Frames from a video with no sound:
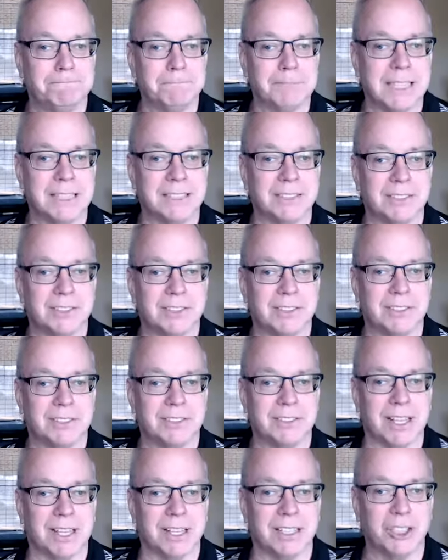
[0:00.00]

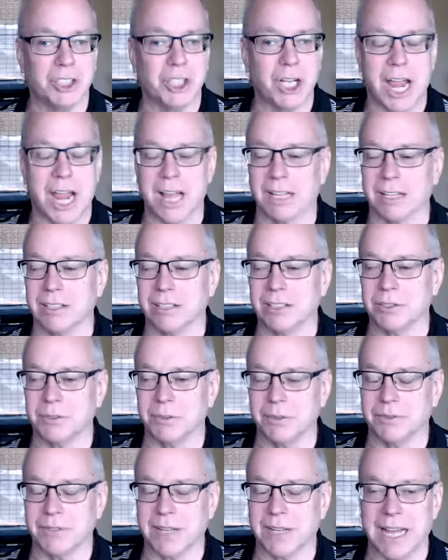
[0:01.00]
it's a challenge.
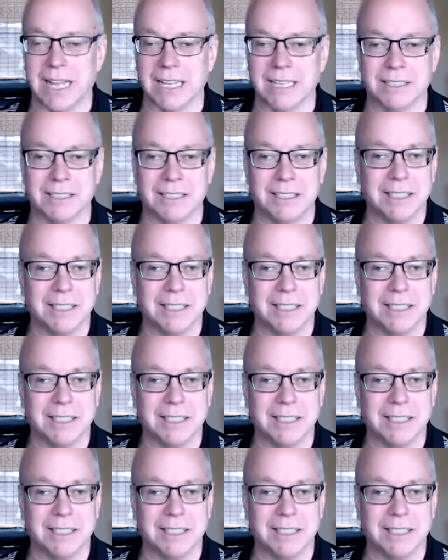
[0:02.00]
We've got